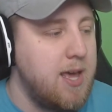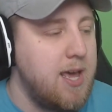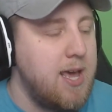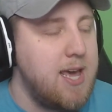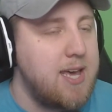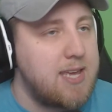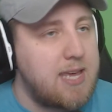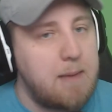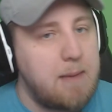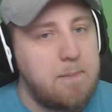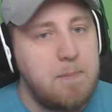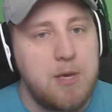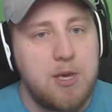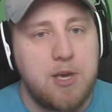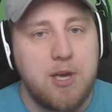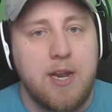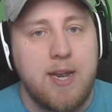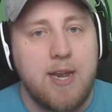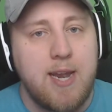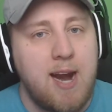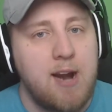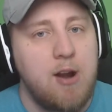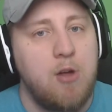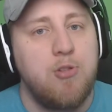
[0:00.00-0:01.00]
can be good
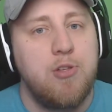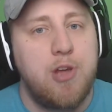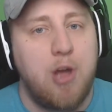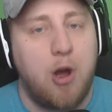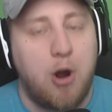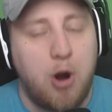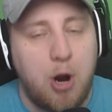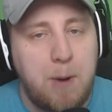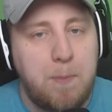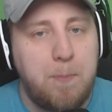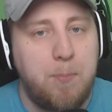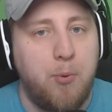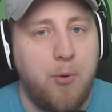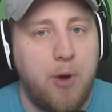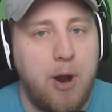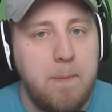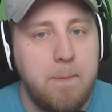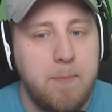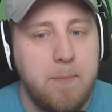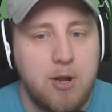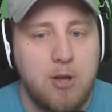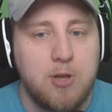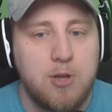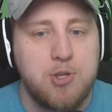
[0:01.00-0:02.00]
at not only hard
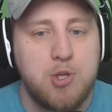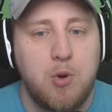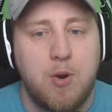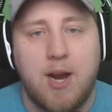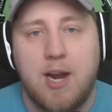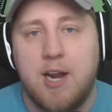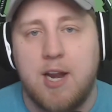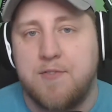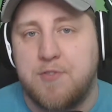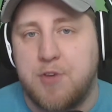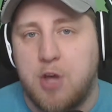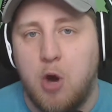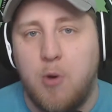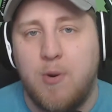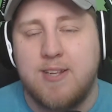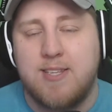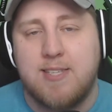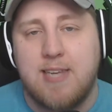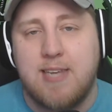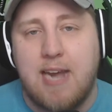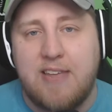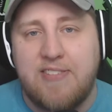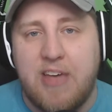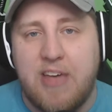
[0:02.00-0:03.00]
point, but also kind of
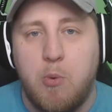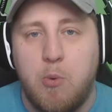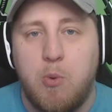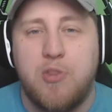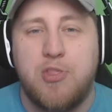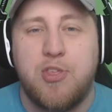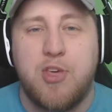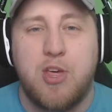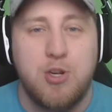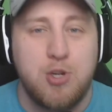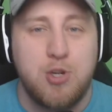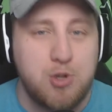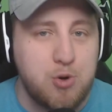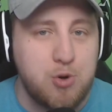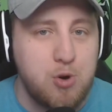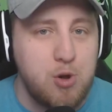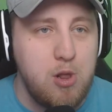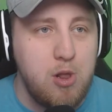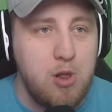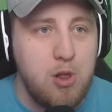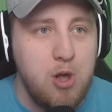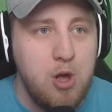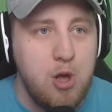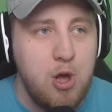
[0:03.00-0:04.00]
coincide that with
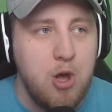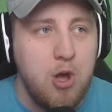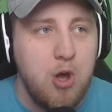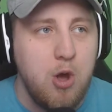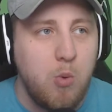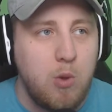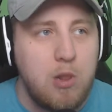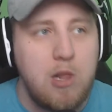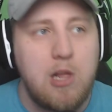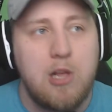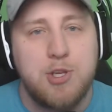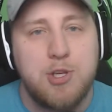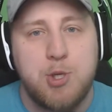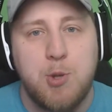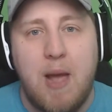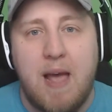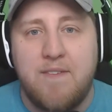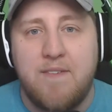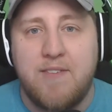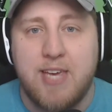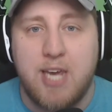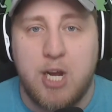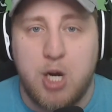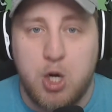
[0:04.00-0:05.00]
control, while also
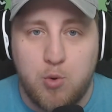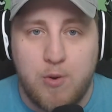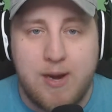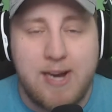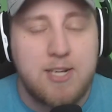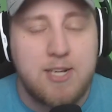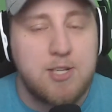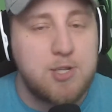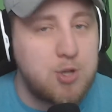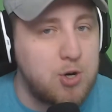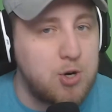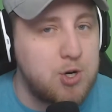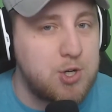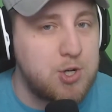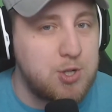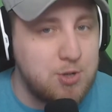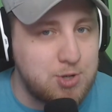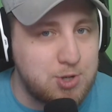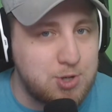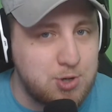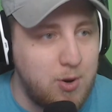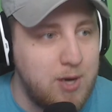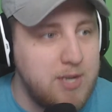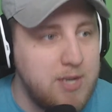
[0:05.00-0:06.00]
having a great search and
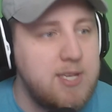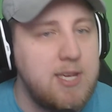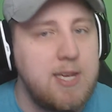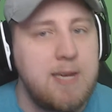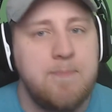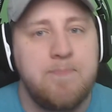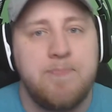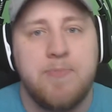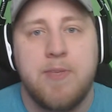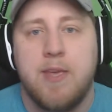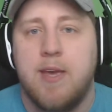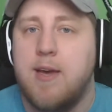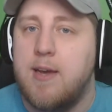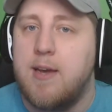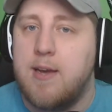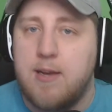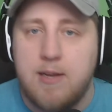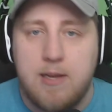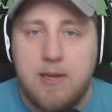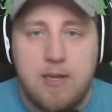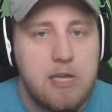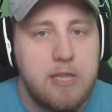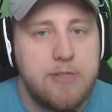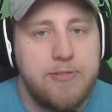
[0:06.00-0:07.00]
destroy team,
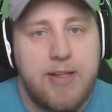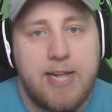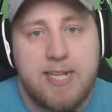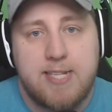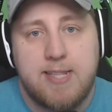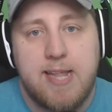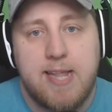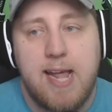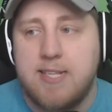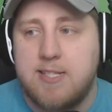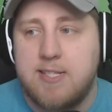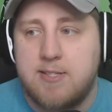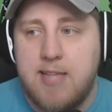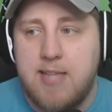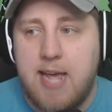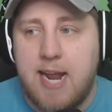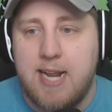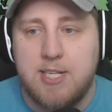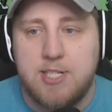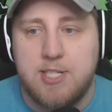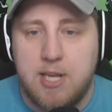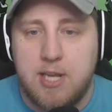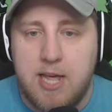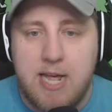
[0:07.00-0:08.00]
that
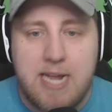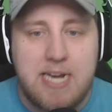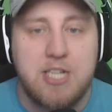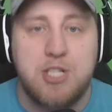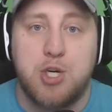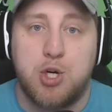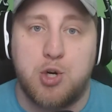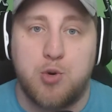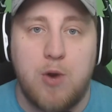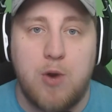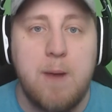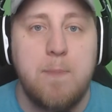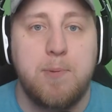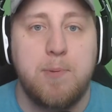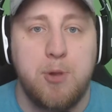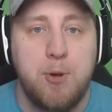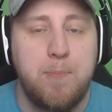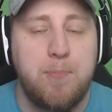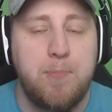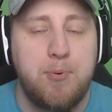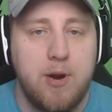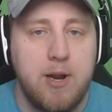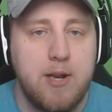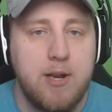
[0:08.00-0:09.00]
is a great
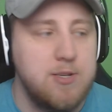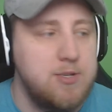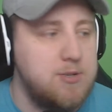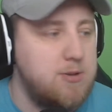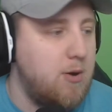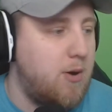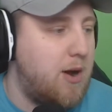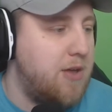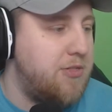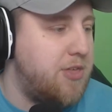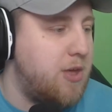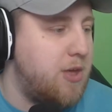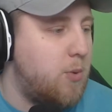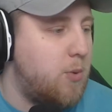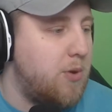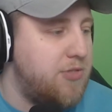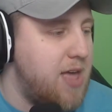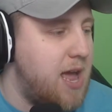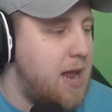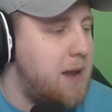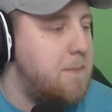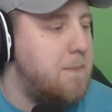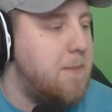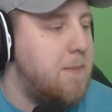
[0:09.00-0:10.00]
blueprint. So I think with
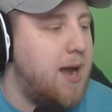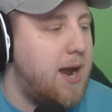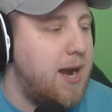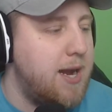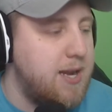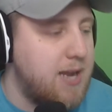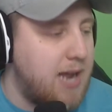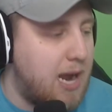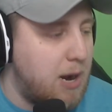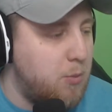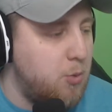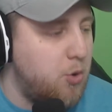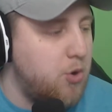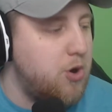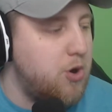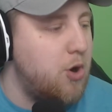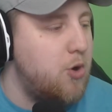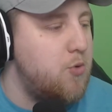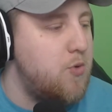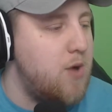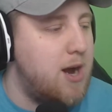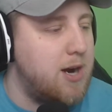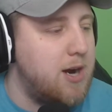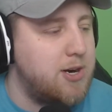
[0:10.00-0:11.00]
that in mind, I will go
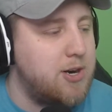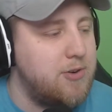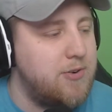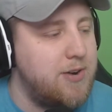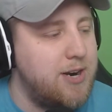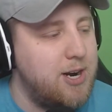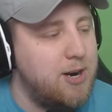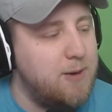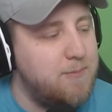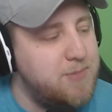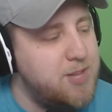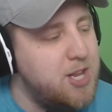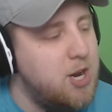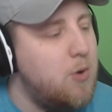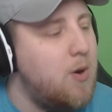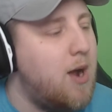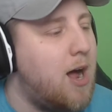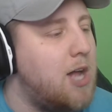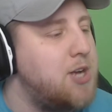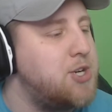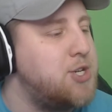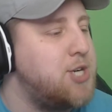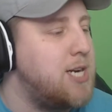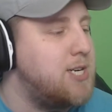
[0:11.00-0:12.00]
Rocker here. You know what?
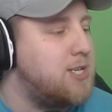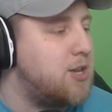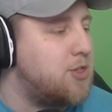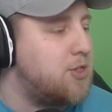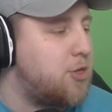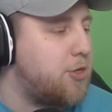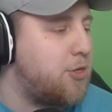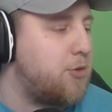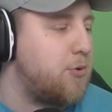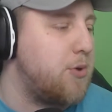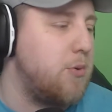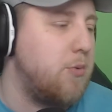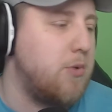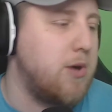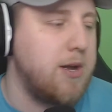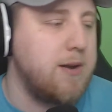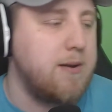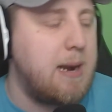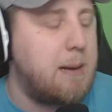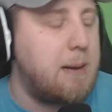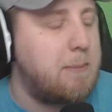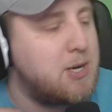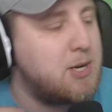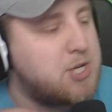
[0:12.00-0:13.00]
I'll change it to
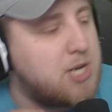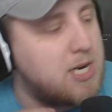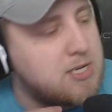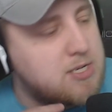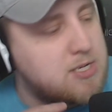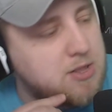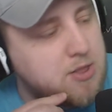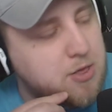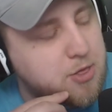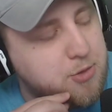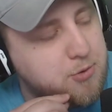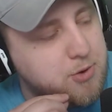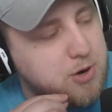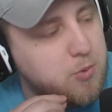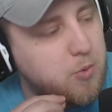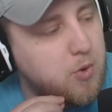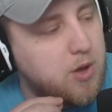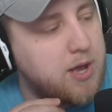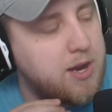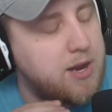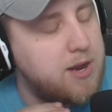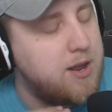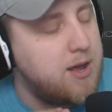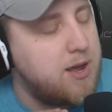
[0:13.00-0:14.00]
3-1. I'm going to change it to
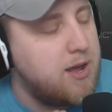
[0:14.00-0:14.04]
3-1.